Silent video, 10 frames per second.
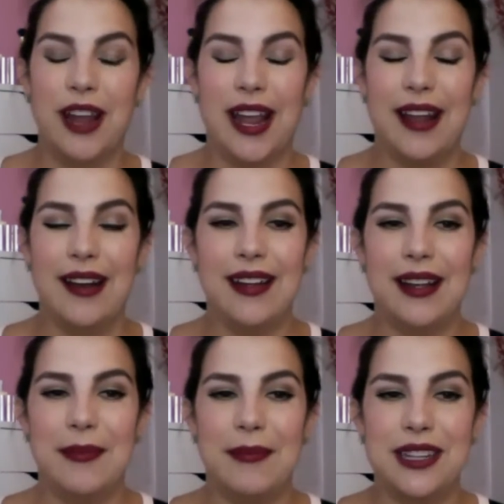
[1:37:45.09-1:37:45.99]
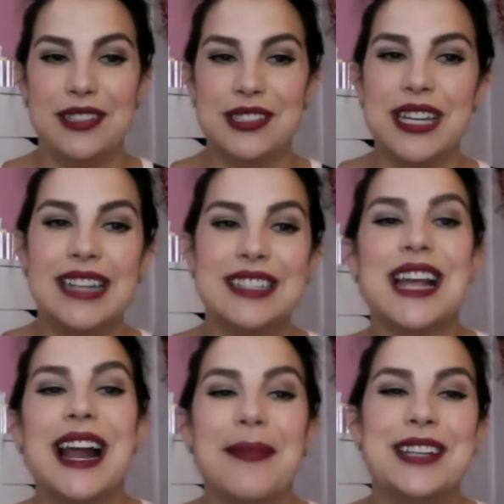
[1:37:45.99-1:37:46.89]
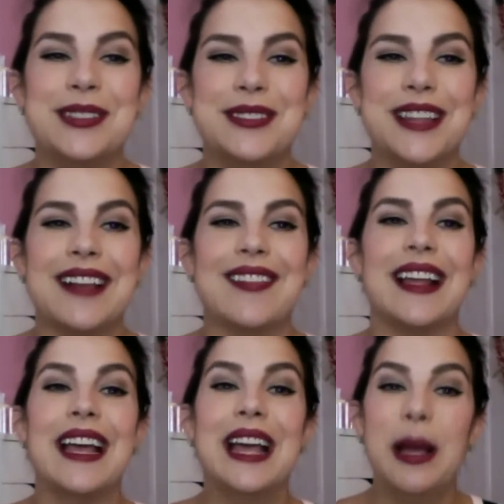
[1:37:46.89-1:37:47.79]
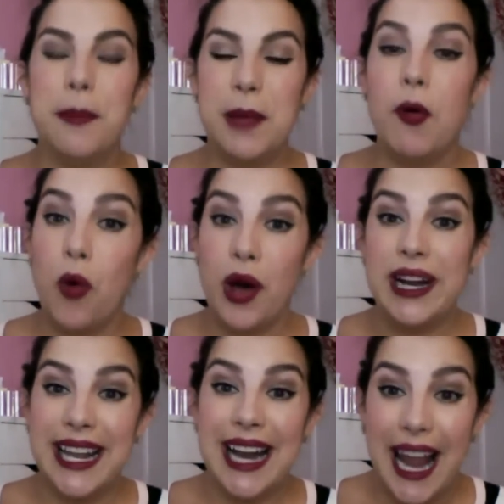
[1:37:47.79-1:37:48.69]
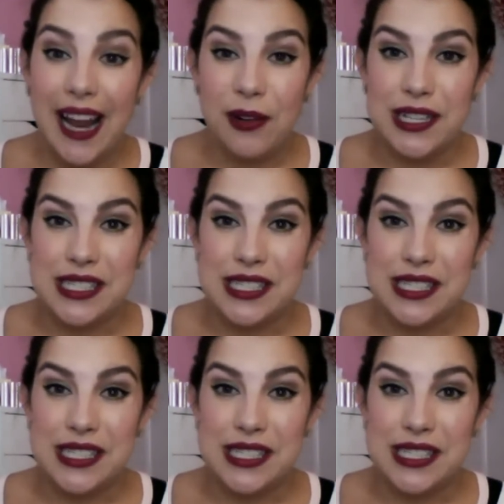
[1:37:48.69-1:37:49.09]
and it just kind of makes you think, like, people want to get angry